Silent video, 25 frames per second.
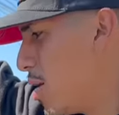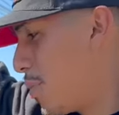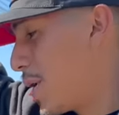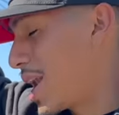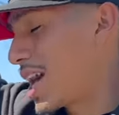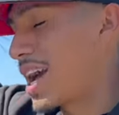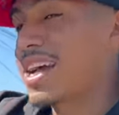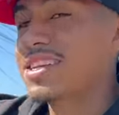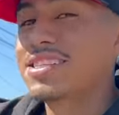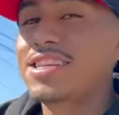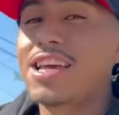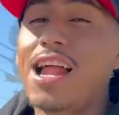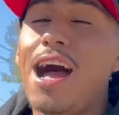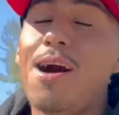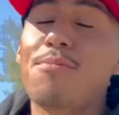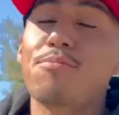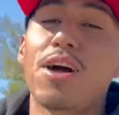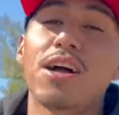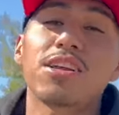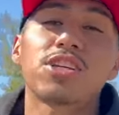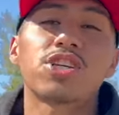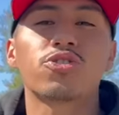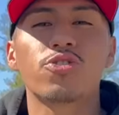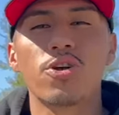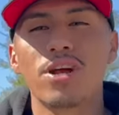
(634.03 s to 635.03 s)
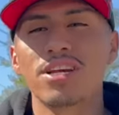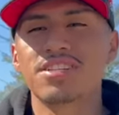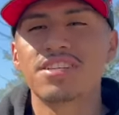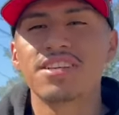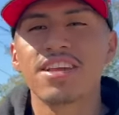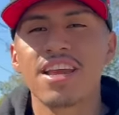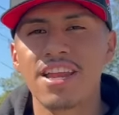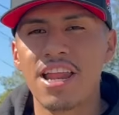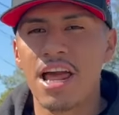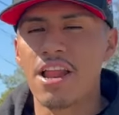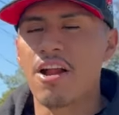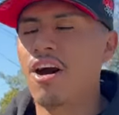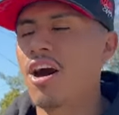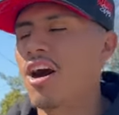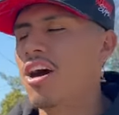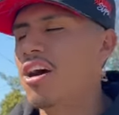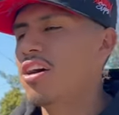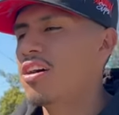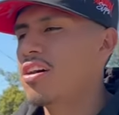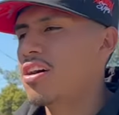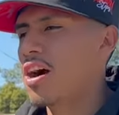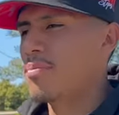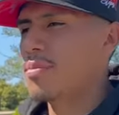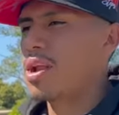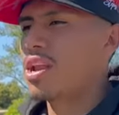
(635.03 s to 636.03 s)
But like I said, I'm not stressing it at all.
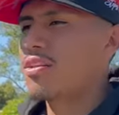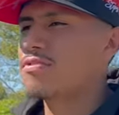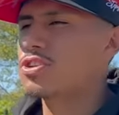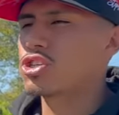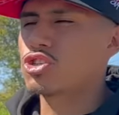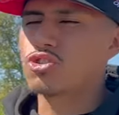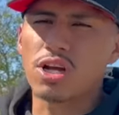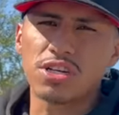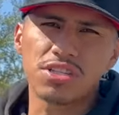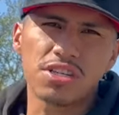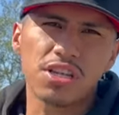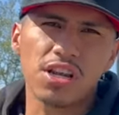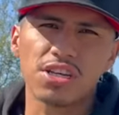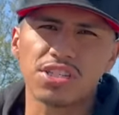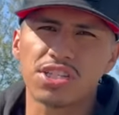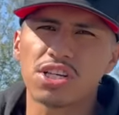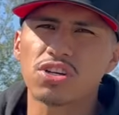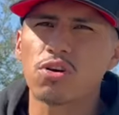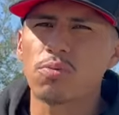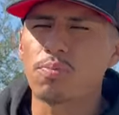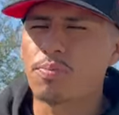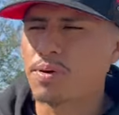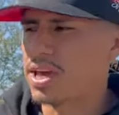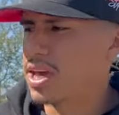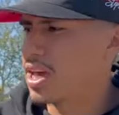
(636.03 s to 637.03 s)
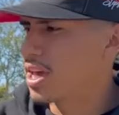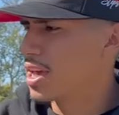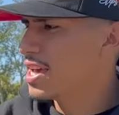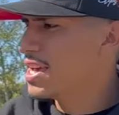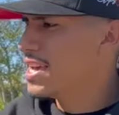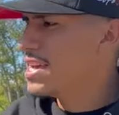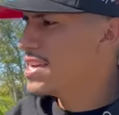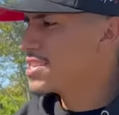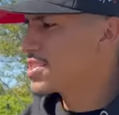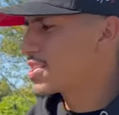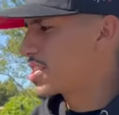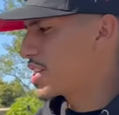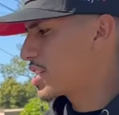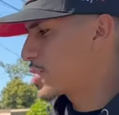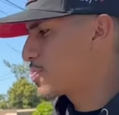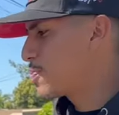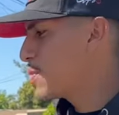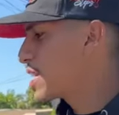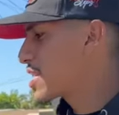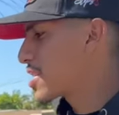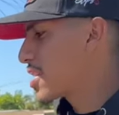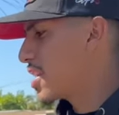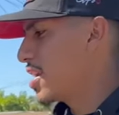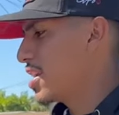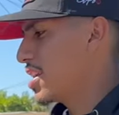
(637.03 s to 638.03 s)
I'm not even stressing it a single bit just
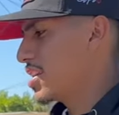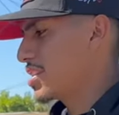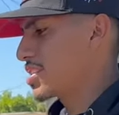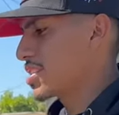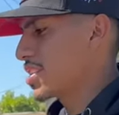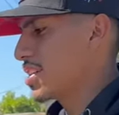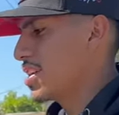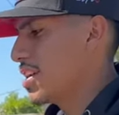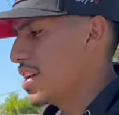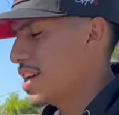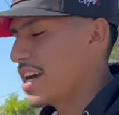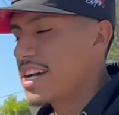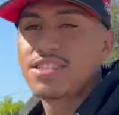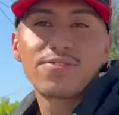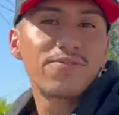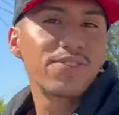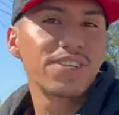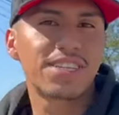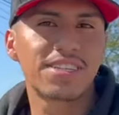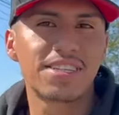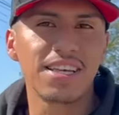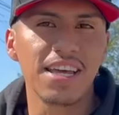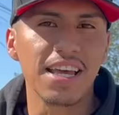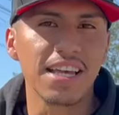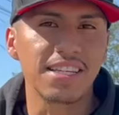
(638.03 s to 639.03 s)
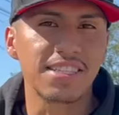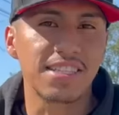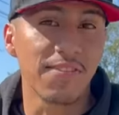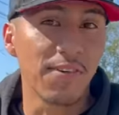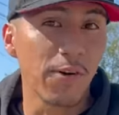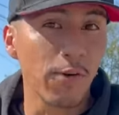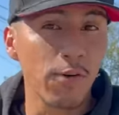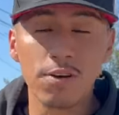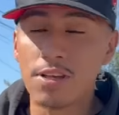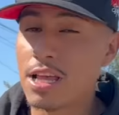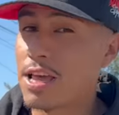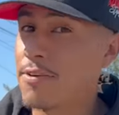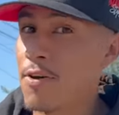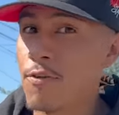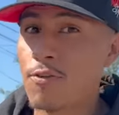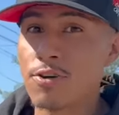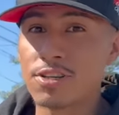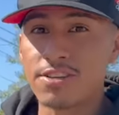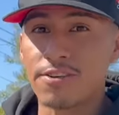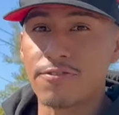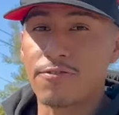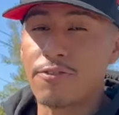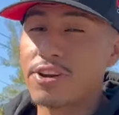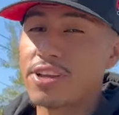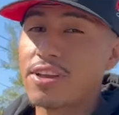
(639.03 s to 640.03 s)
because it's V6. If it was, if it was
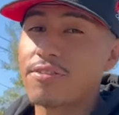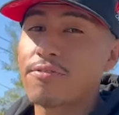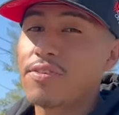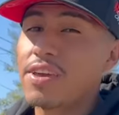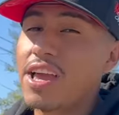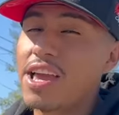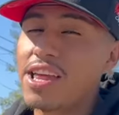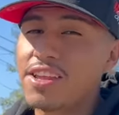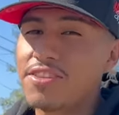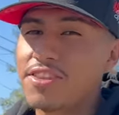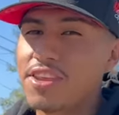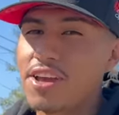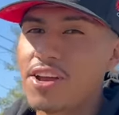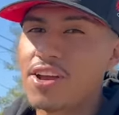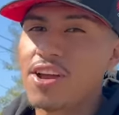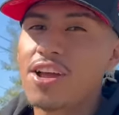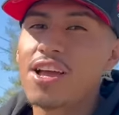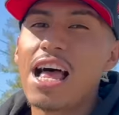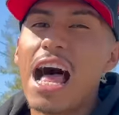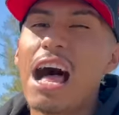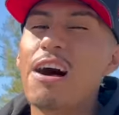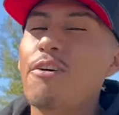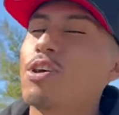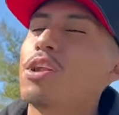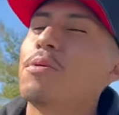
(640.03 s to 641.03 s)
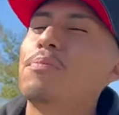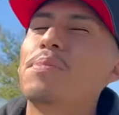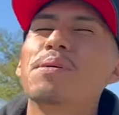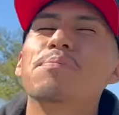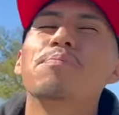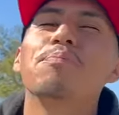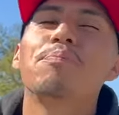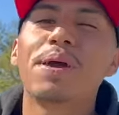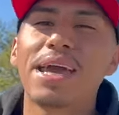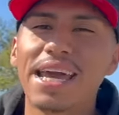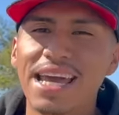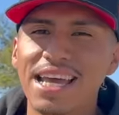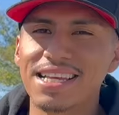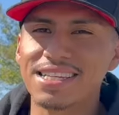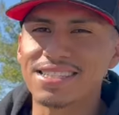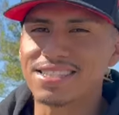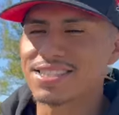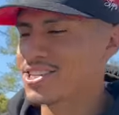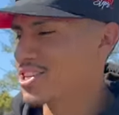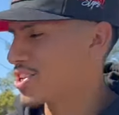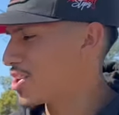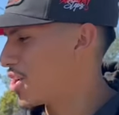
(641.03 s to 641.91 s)
a freaking V8 in there, I would have been pissed, you